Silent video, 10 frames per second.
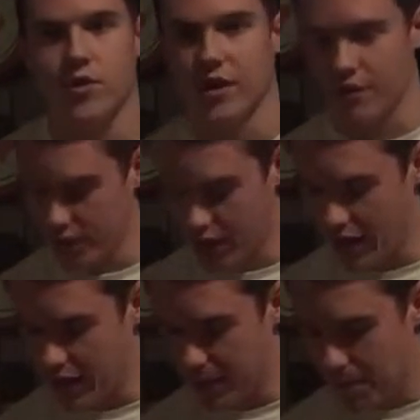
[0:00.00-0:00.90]
really
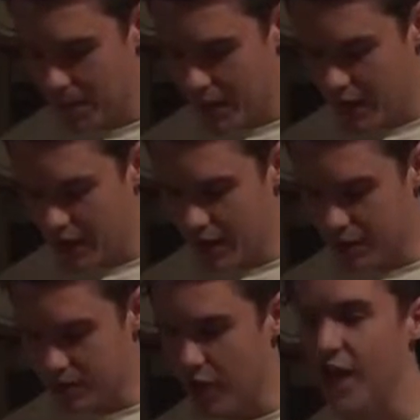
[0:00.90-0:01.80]
forget it.
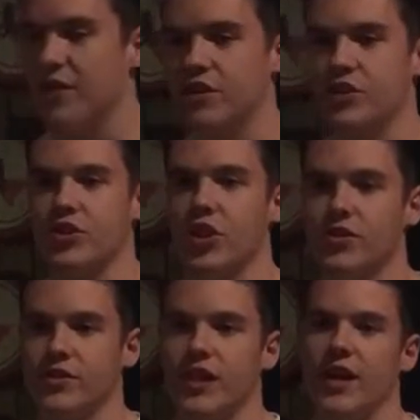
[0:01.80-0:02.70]
So evidence
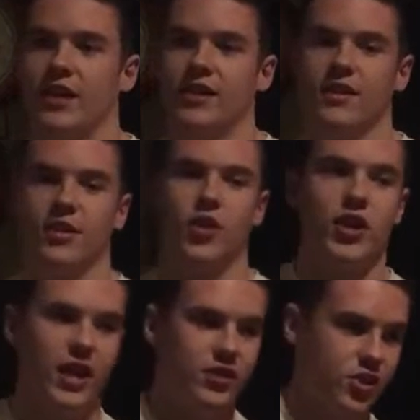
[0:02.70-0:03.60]
shows that
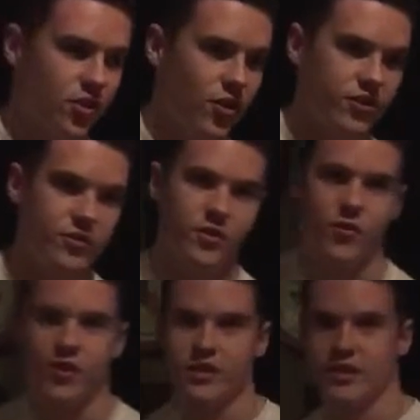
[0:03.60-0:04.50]
learning how to juggle also
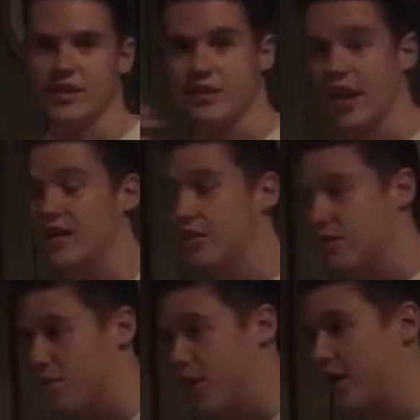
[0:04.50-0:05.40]
increases the size of
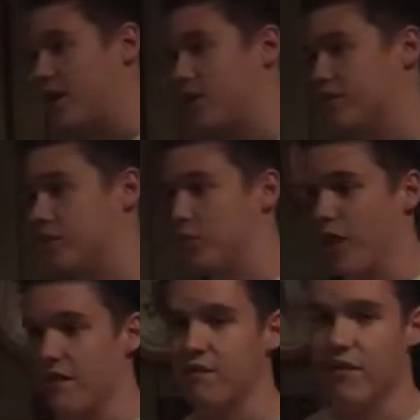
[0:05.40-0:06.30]
your brain and also the
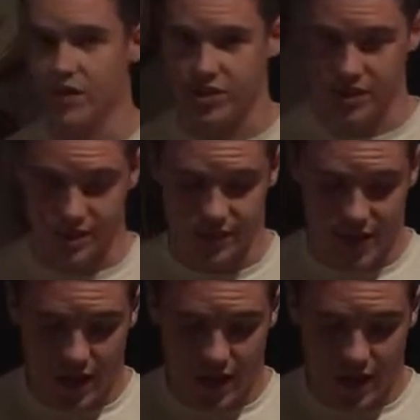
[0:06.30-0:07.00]
way it functions.